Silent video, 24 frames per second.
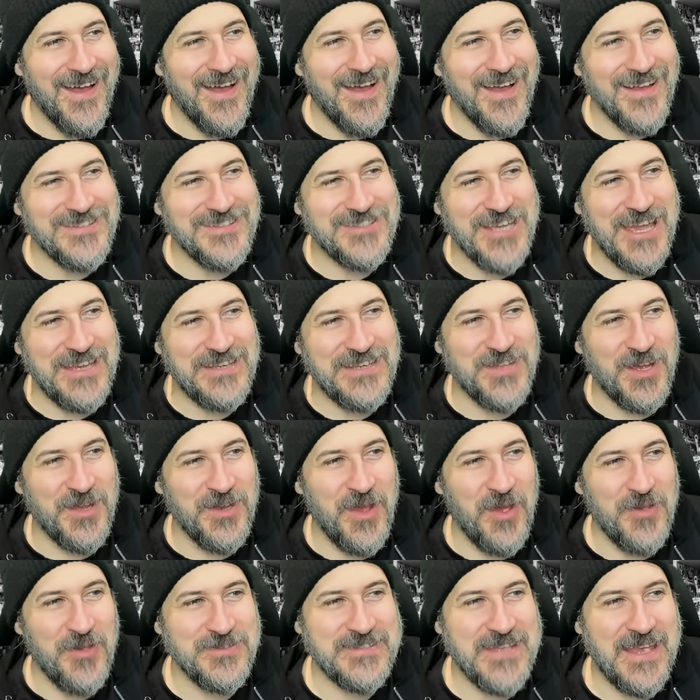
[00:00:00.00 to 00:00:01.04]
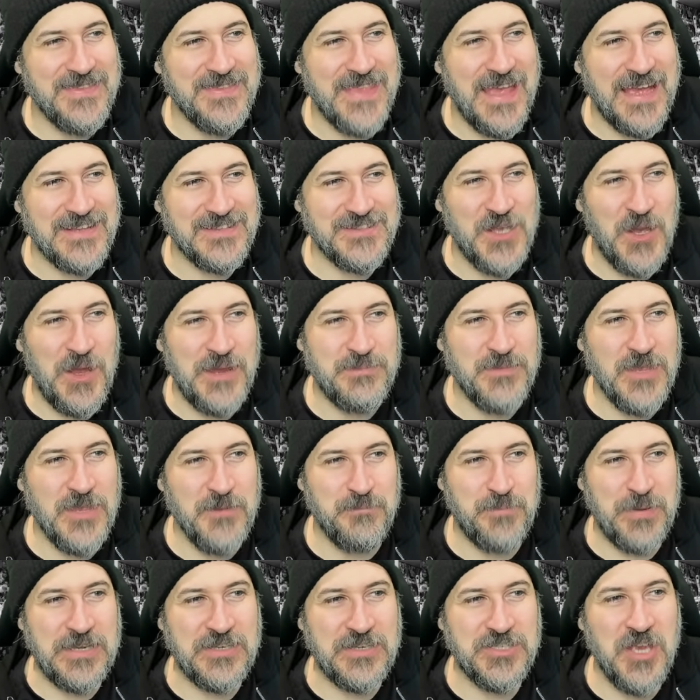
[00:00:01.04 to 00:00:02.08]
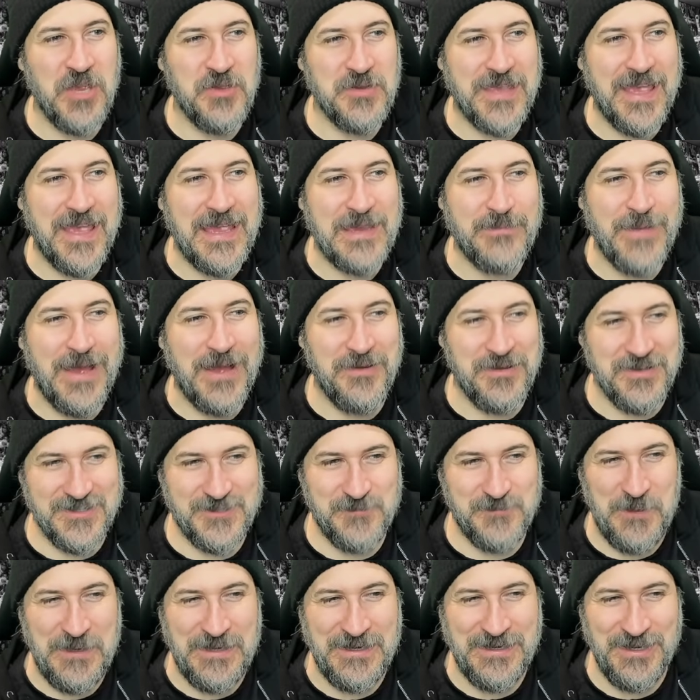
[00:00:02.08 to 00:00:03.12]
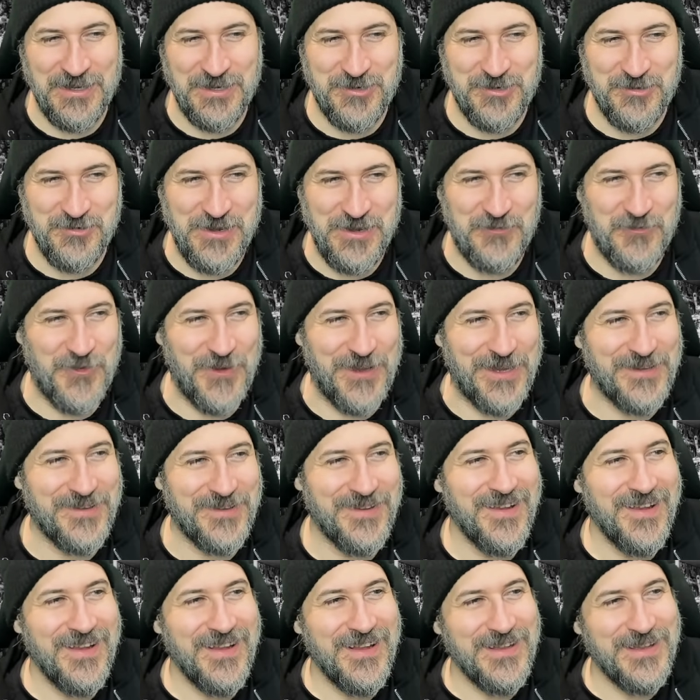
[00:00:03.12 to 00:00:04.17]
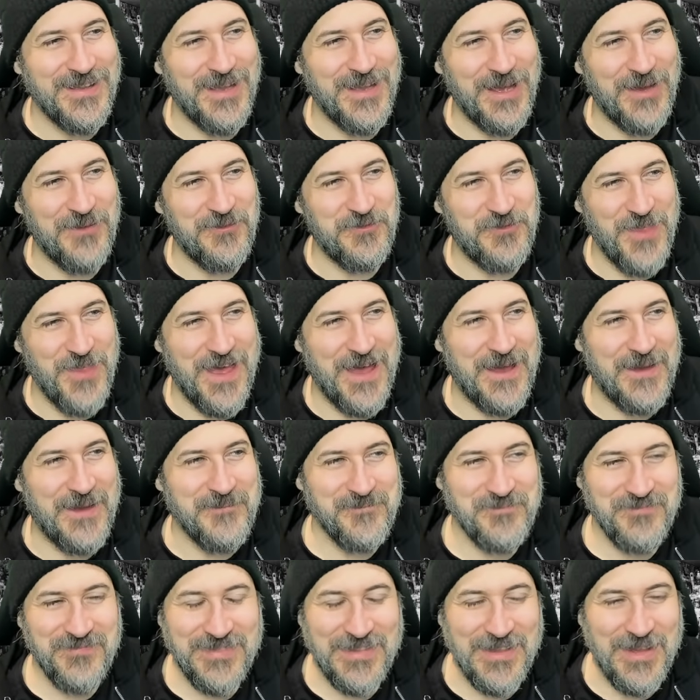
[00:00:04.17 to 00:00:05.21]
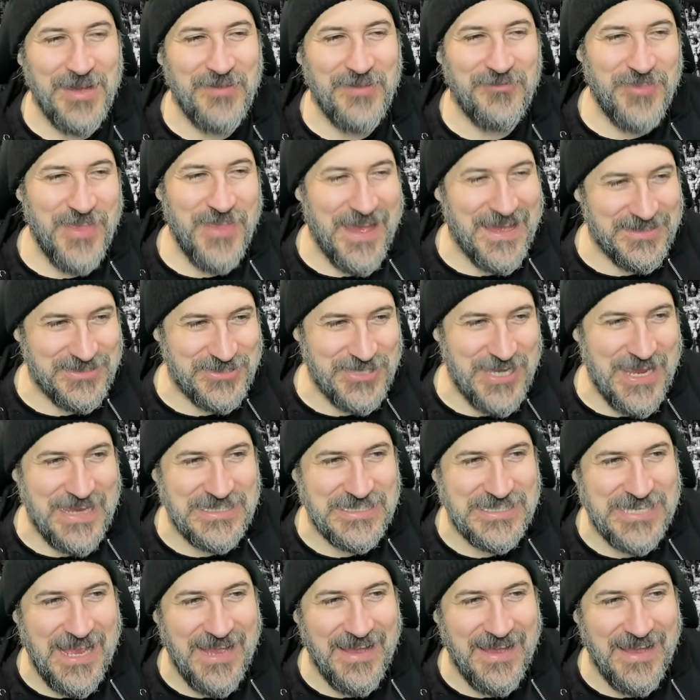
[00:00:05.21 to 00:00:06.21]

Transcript: Jay Dunno said that time that Big Show came out as Peter Griffin. Love that. Love that. Jay, shout